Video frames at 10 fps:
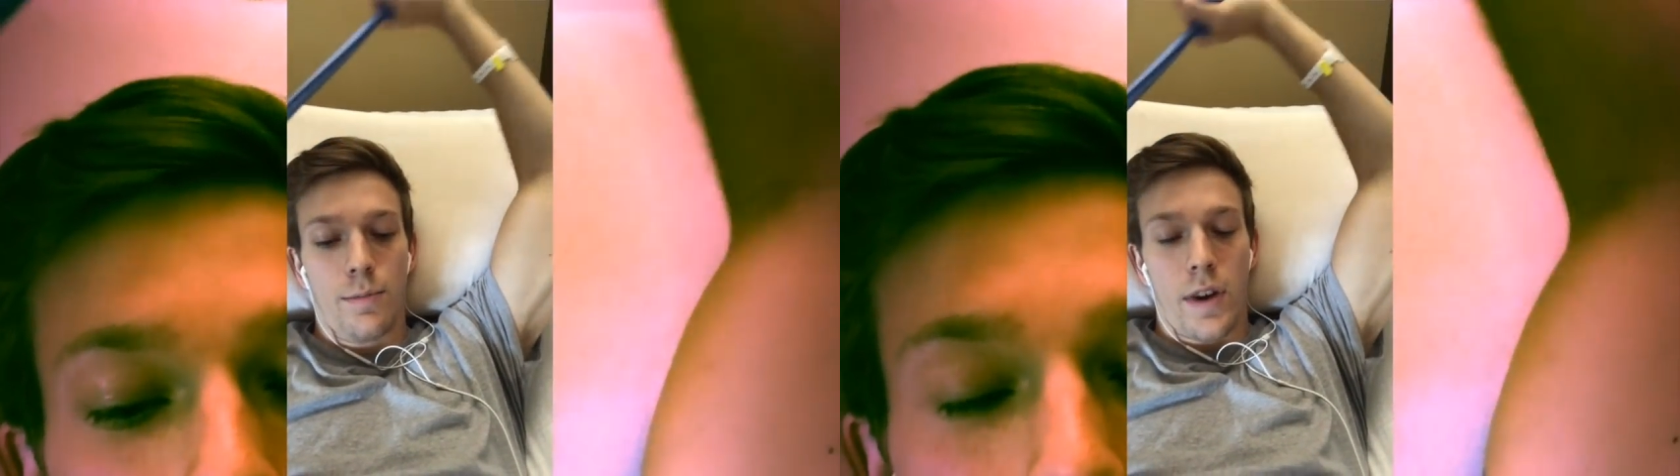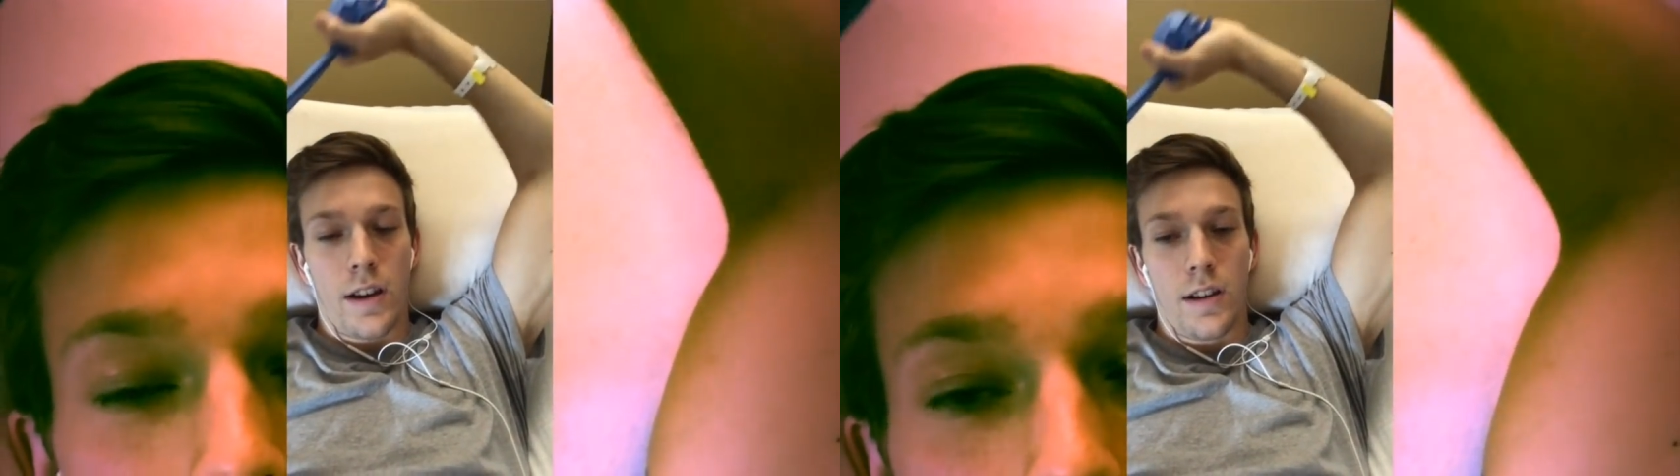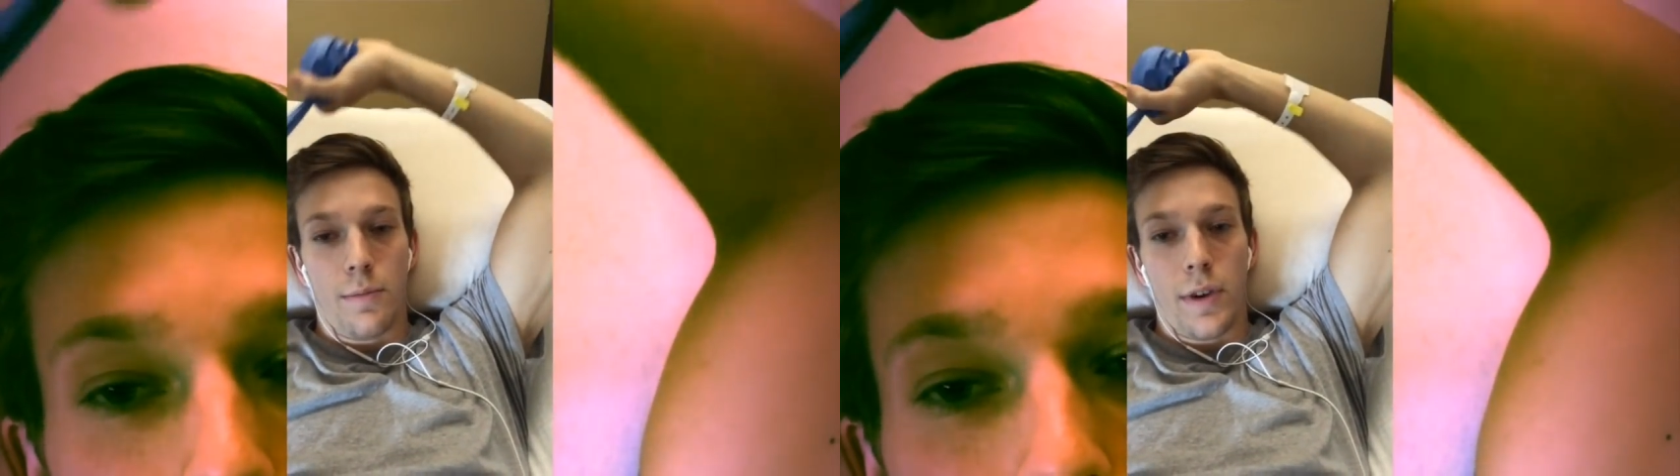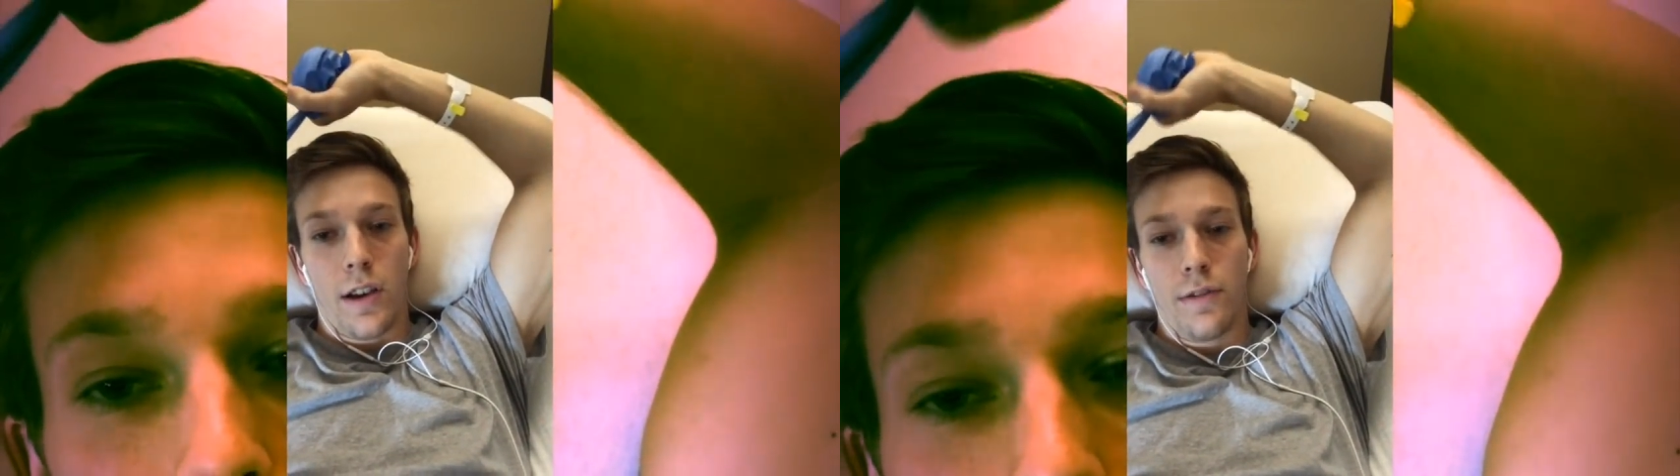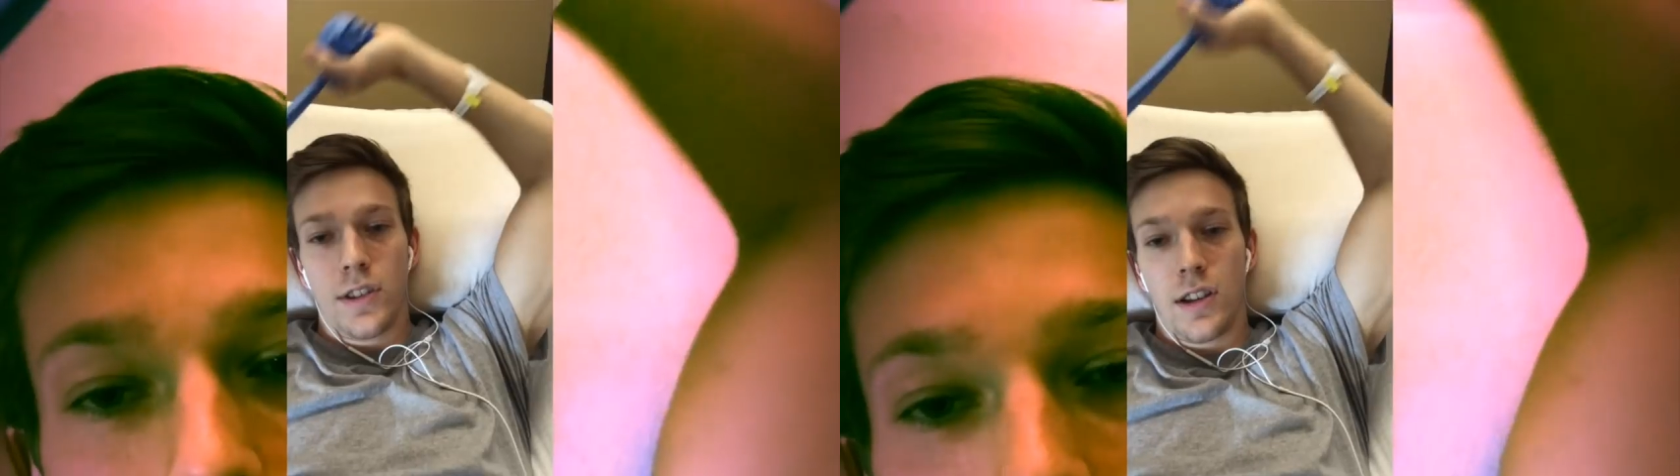my
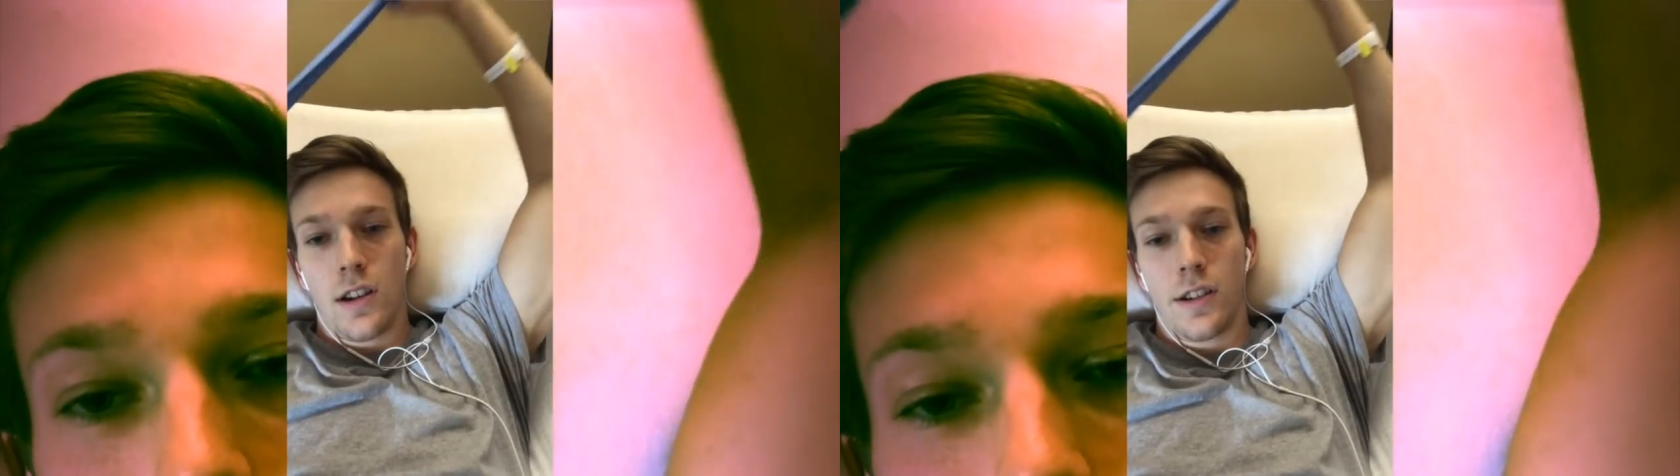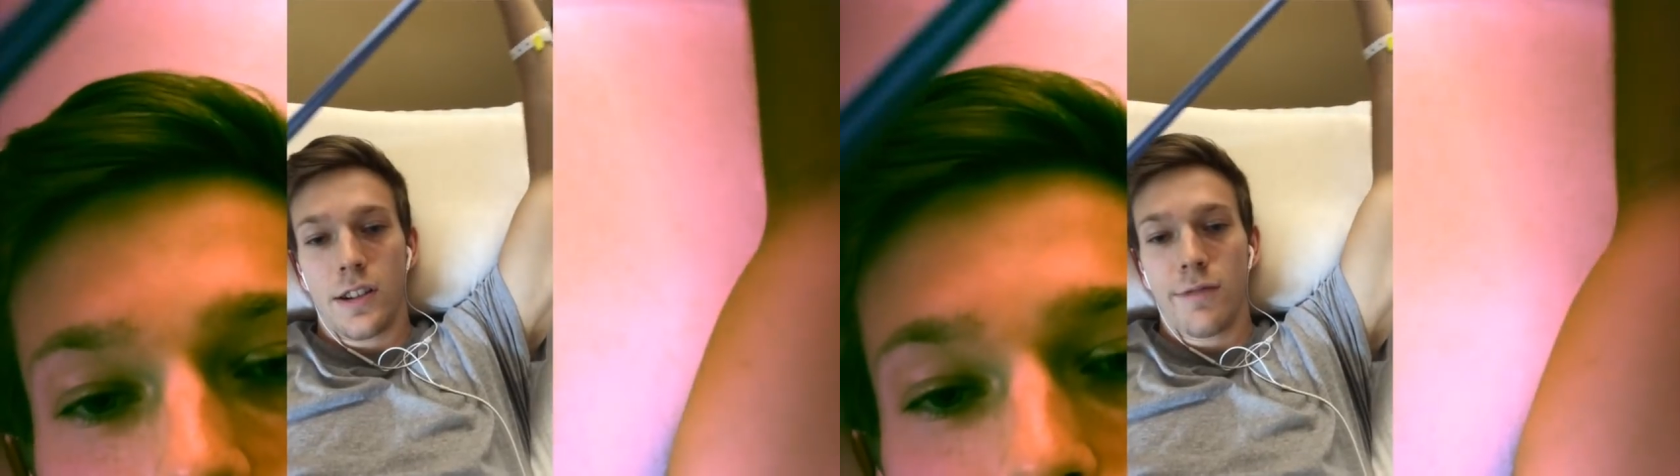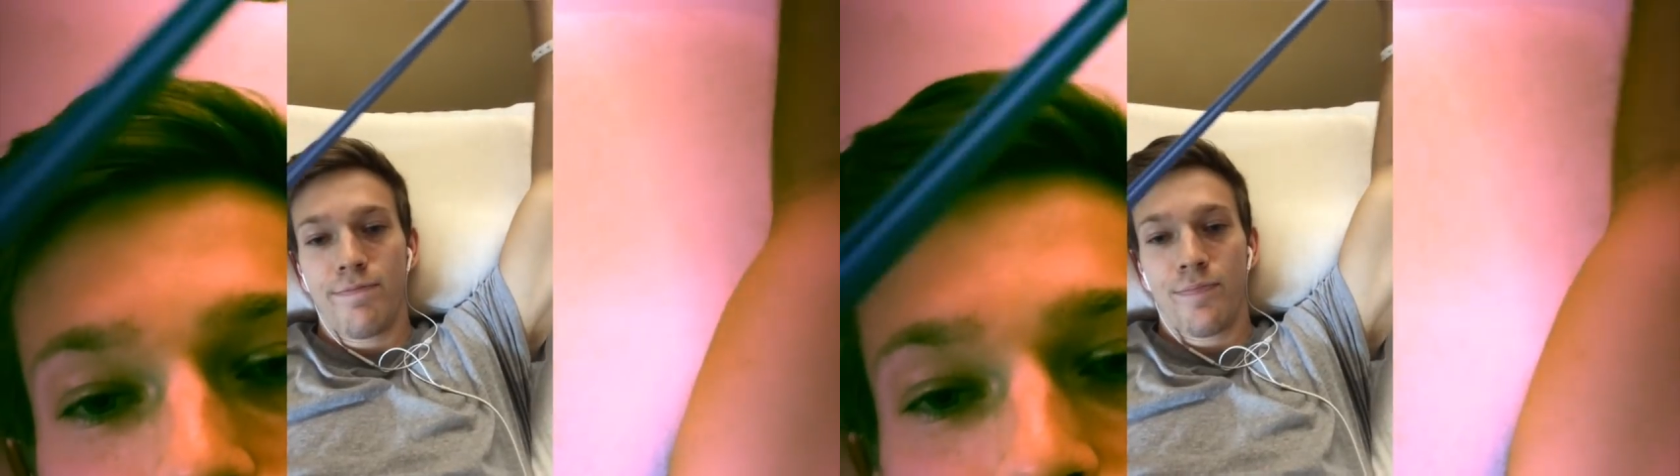pelvis area.